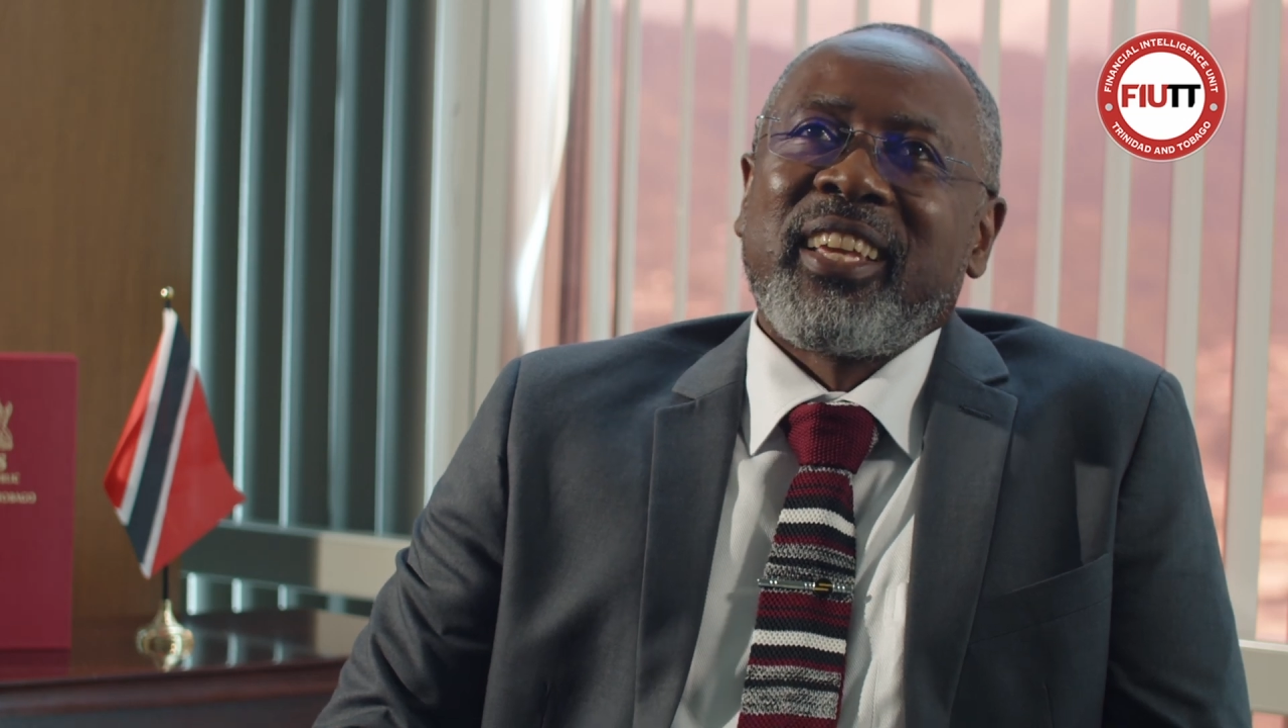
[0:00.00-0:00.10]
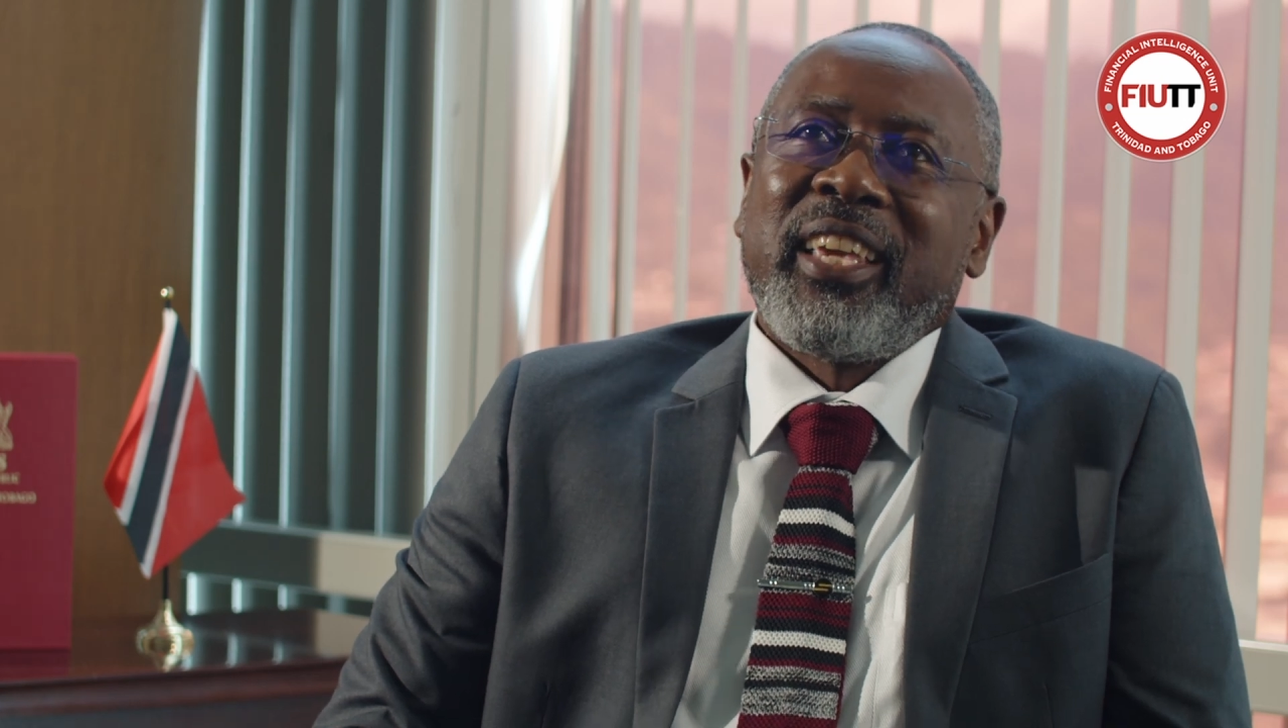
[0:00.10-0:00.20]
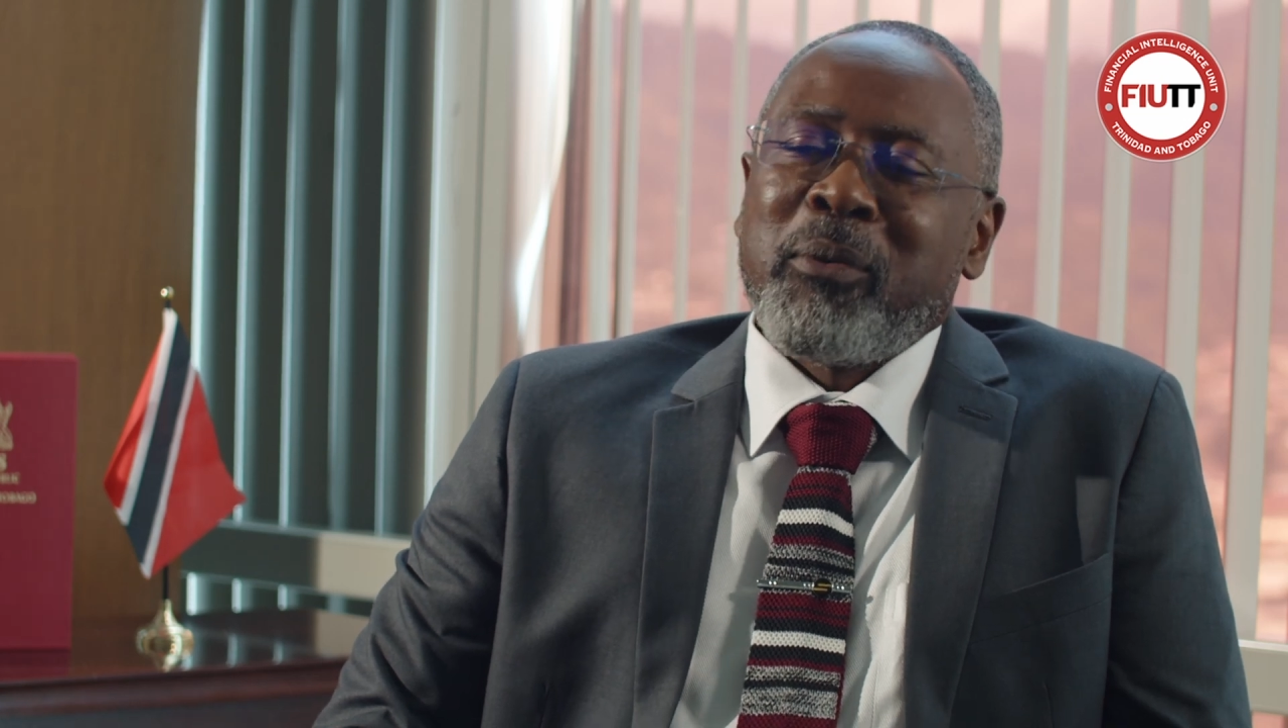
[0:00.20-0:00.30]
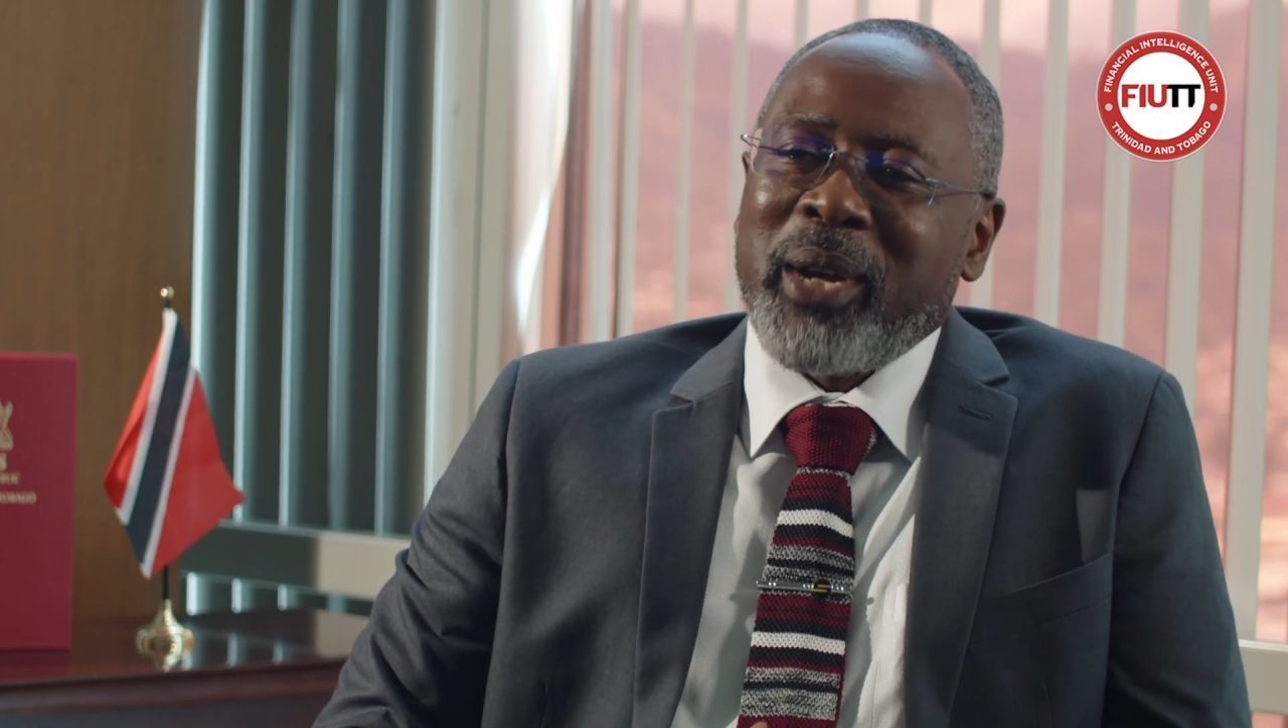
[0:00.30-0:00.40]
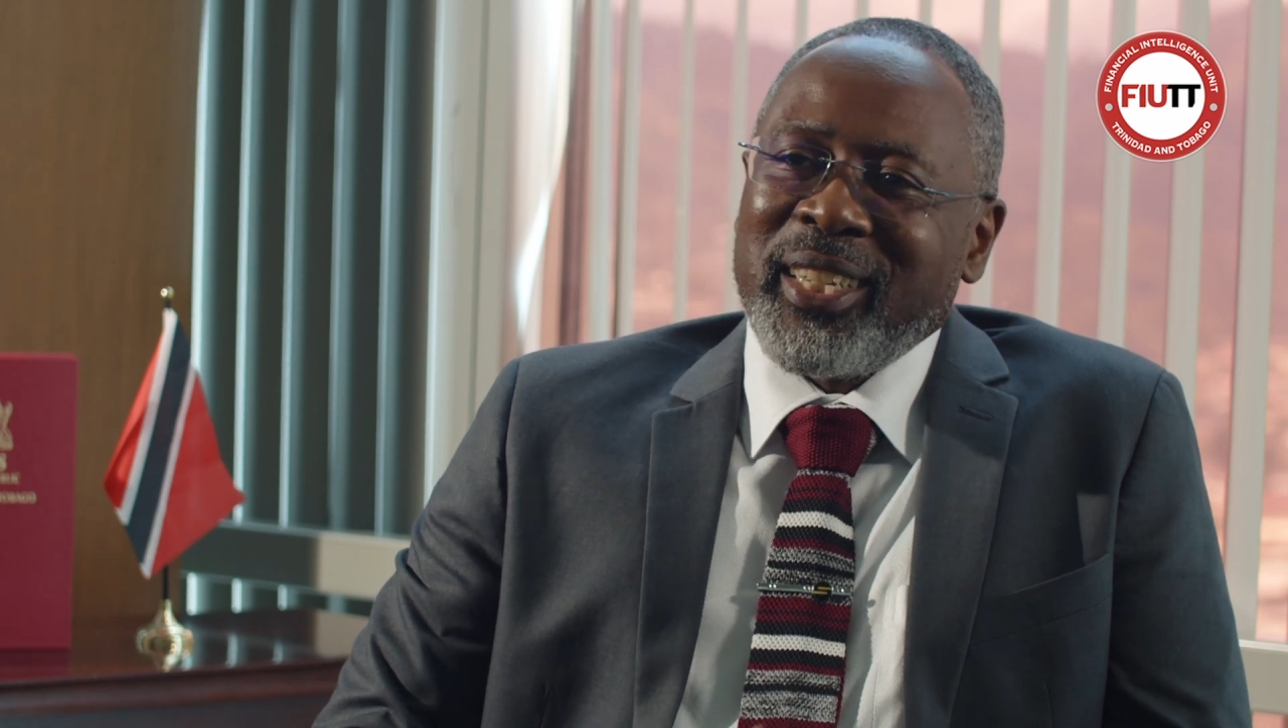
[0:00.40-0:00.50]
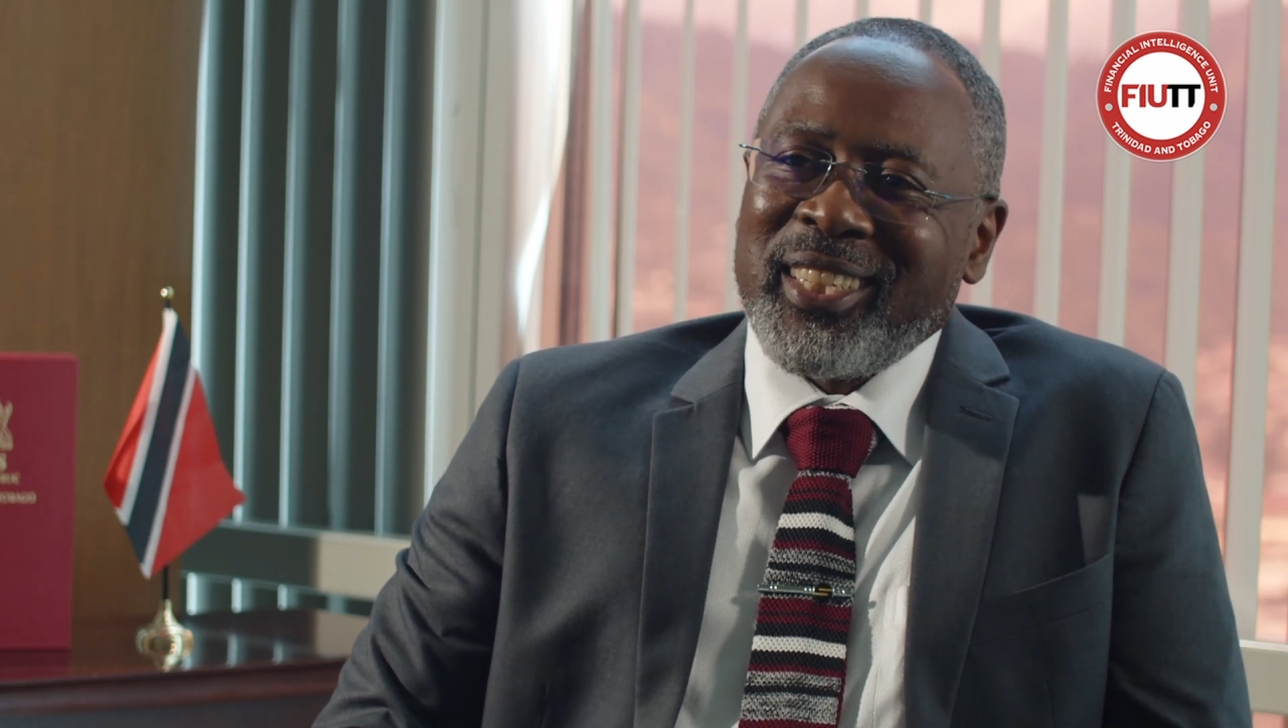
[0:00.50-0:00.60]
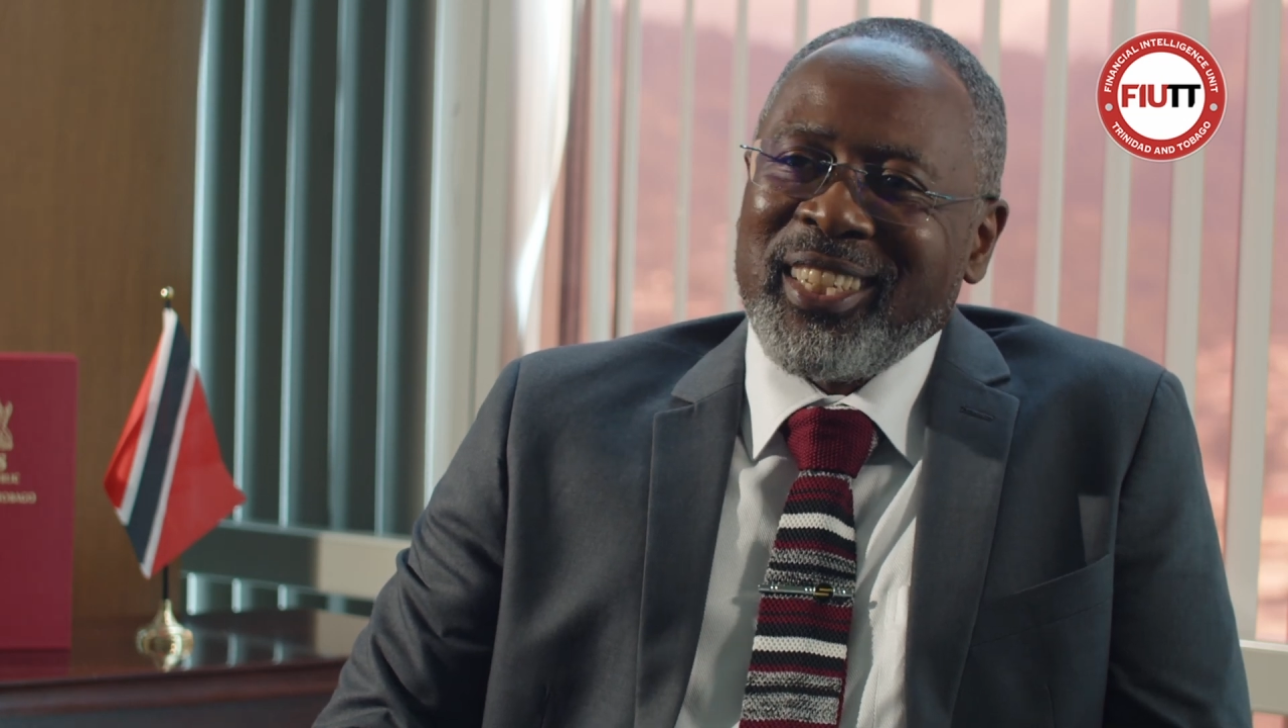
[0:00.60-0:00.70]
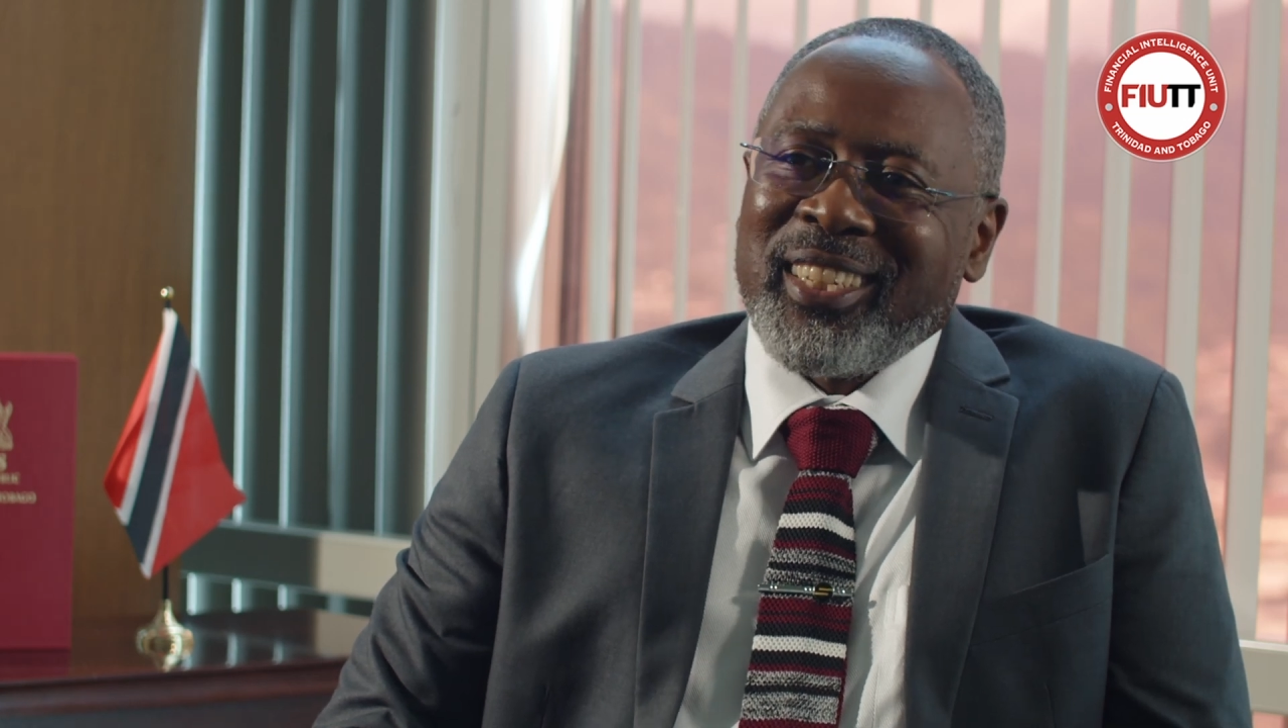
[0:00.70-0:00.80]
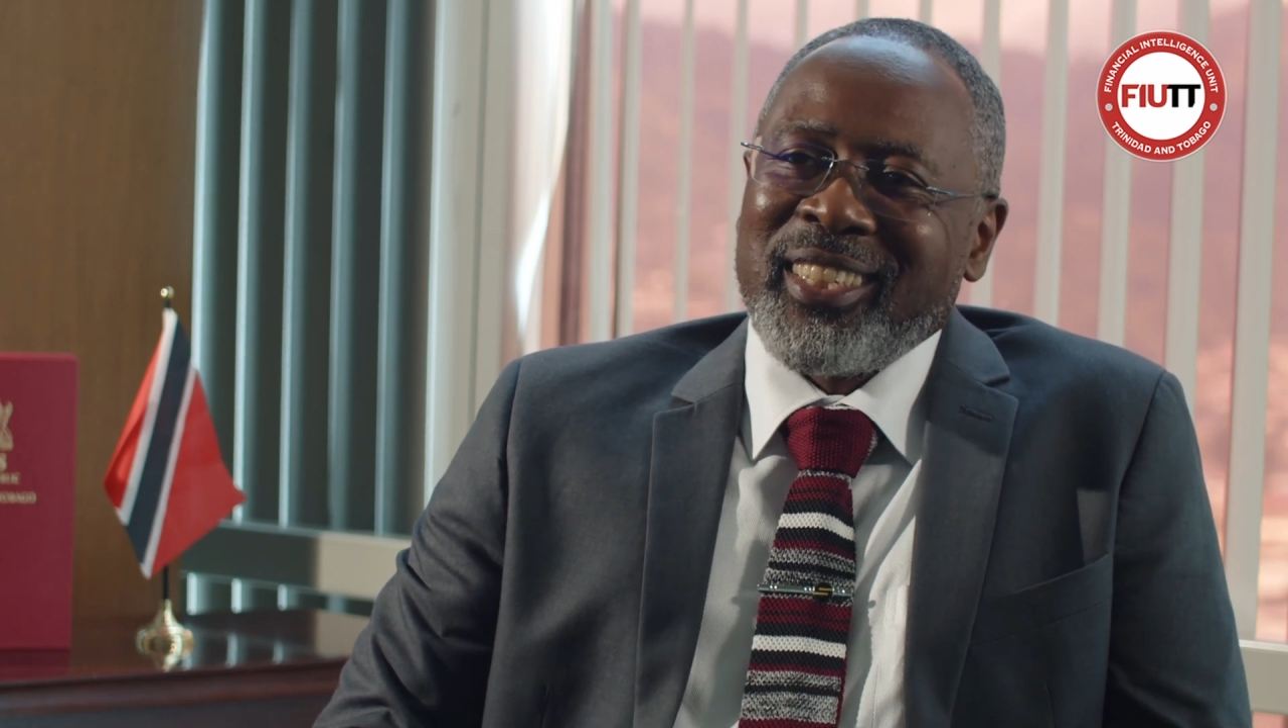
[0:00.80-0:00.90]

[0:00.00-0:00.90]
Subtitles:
KYC